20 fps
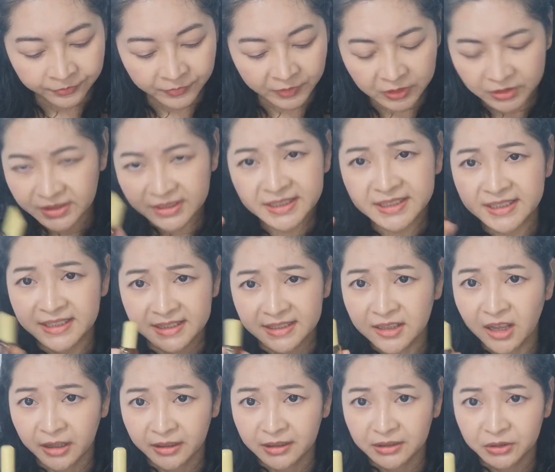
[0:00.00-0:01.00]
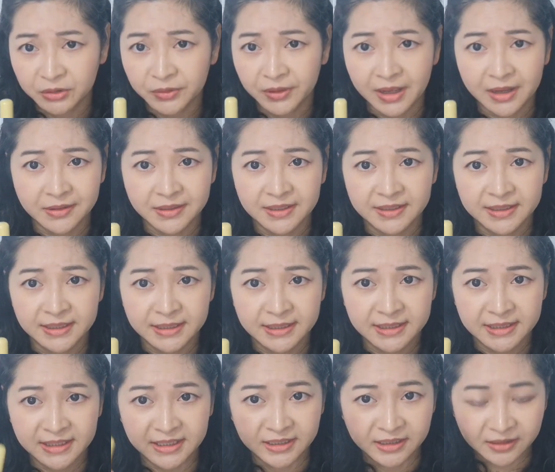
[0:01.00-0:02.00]
because this is not a
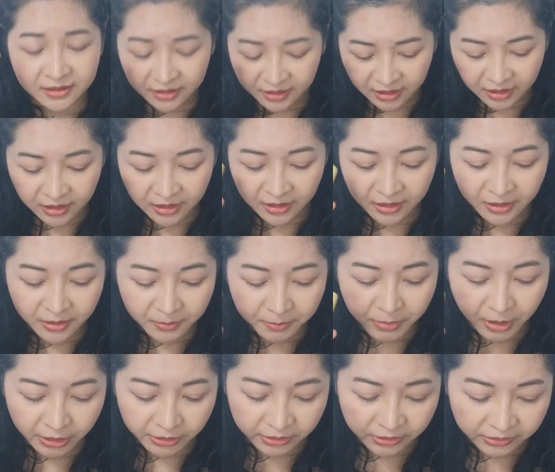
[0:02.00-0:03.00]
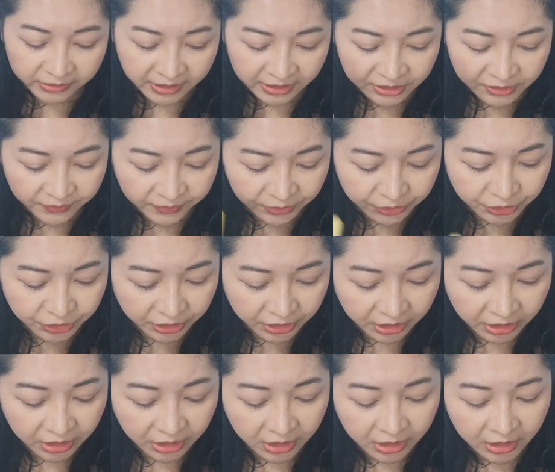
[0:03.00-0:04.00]
2016 bottle, that's for
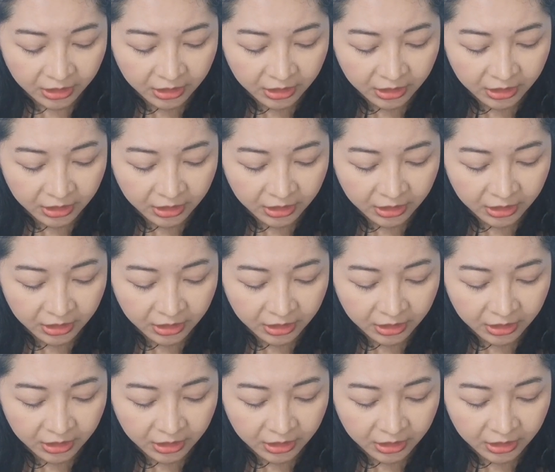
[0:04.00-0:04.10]
sure.